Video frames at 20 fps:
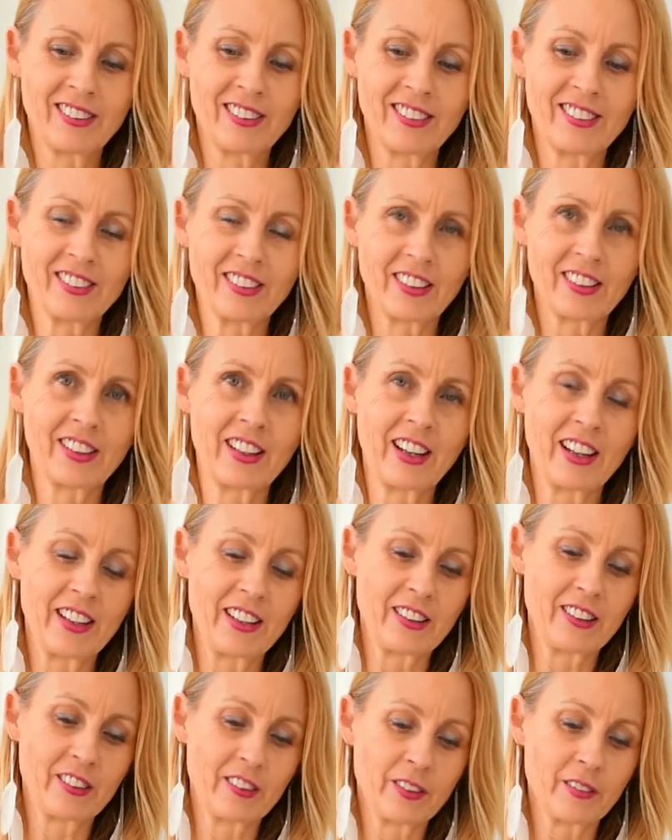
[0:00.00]
It's
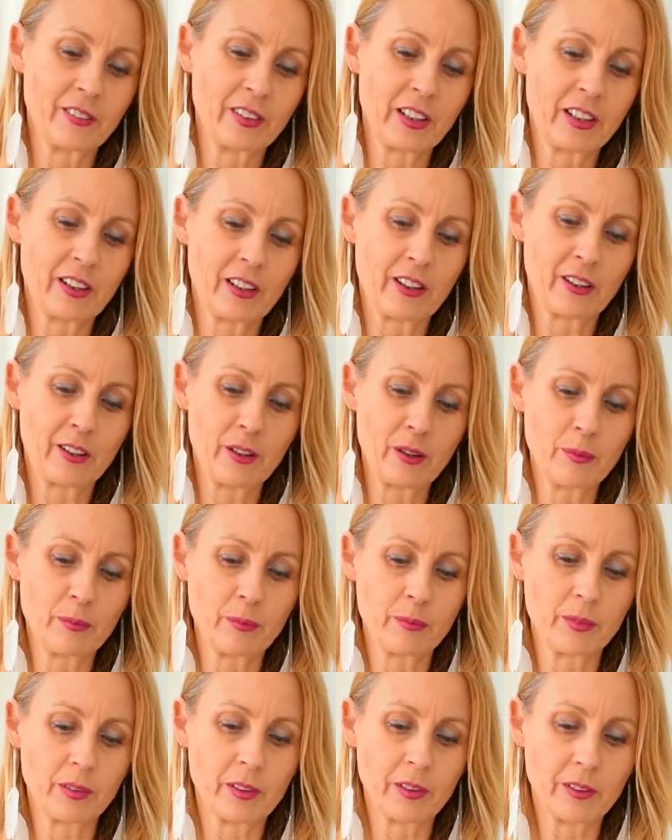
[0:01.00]
1/8 cup
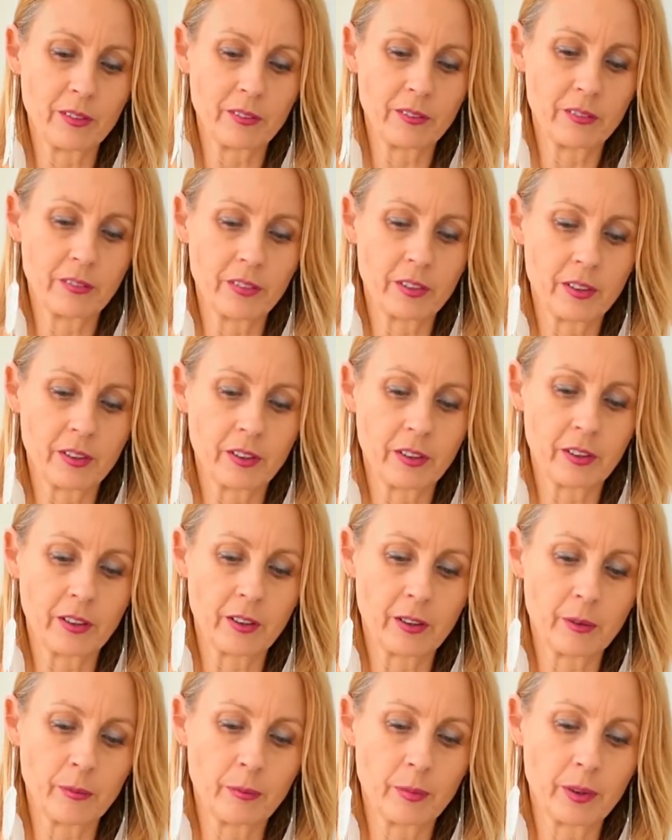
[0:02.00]
of
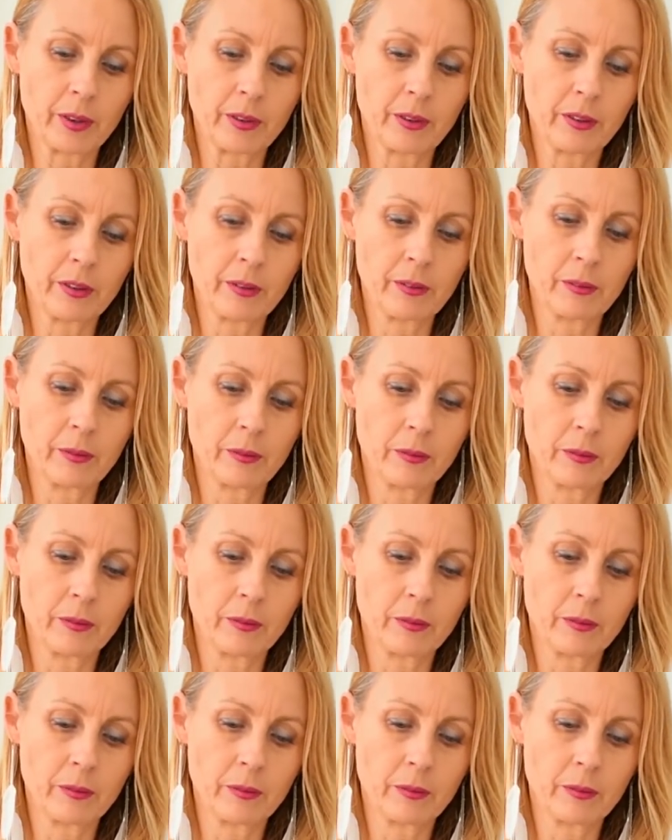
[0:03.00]
cacao butter.